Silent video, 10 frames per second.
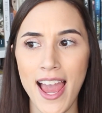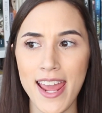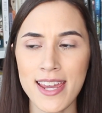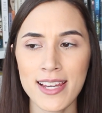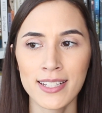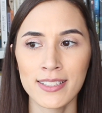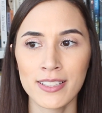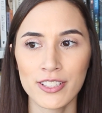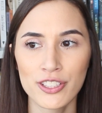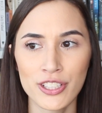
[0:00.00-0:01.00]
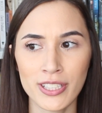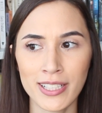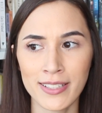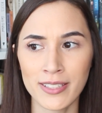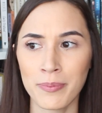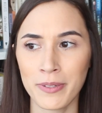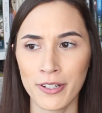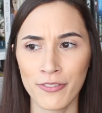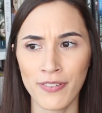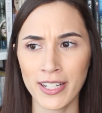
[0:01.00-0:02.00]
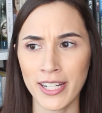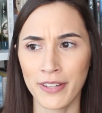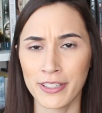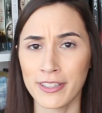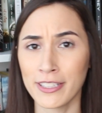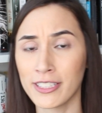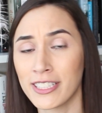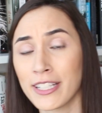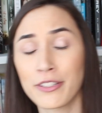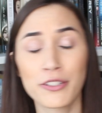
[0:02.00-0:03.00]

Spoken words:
and and she ends up, finding out that there is a